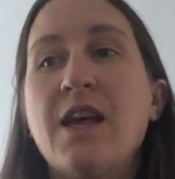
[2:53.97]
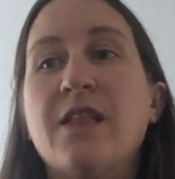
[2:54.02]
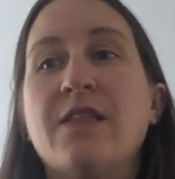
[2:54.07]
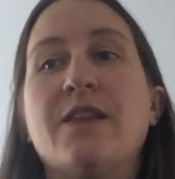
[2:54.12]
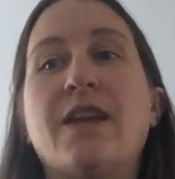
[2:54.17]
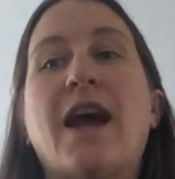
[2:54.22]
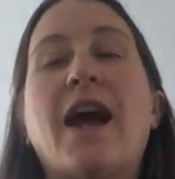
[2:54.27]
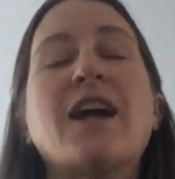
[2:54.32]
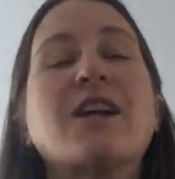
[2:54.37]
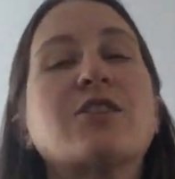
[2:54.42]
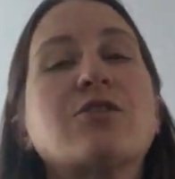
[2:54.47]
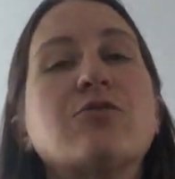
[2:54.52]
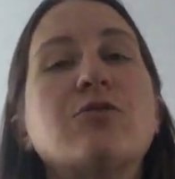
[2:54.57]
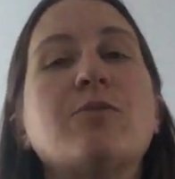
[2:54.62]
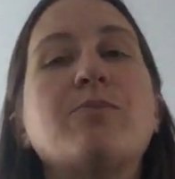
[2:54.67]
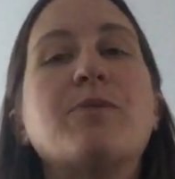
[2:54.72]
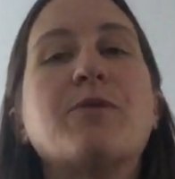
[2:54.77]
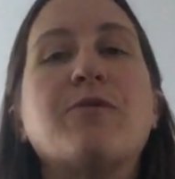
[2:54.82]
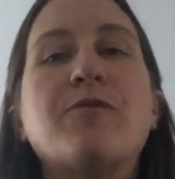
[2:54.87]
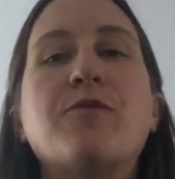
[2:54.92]
The actual
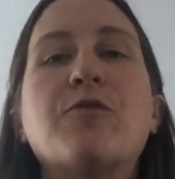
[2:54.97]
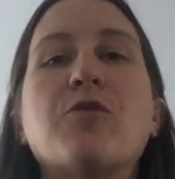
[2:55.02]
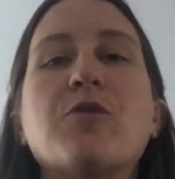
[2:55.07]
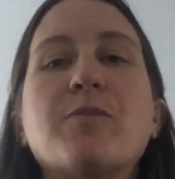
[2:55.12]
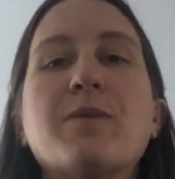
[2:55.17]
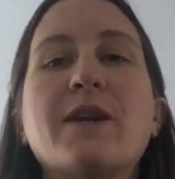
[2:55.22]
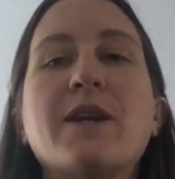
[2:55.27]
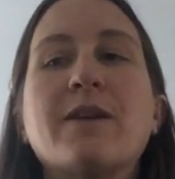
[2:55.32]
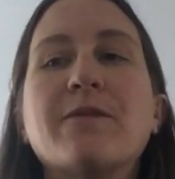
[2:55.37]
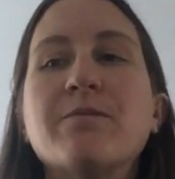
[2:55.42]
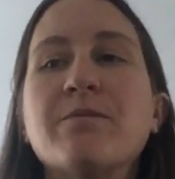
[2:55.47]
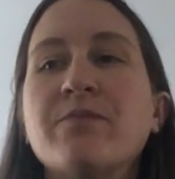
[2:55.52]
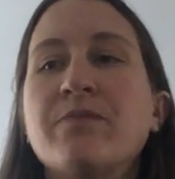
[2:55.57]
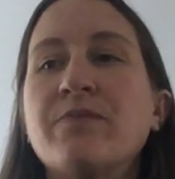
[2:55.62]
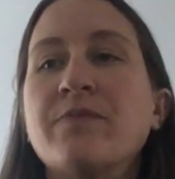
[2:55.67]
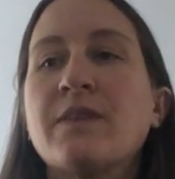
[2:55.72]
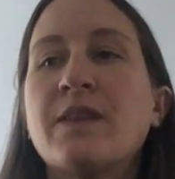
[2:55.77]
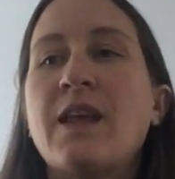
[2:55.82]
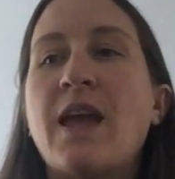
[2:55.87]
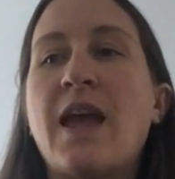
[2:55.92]
performing
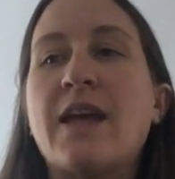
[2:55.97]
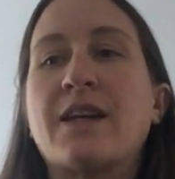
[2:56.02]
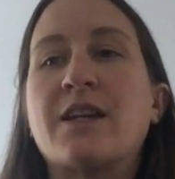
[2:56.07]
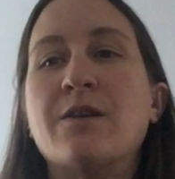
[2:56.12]
and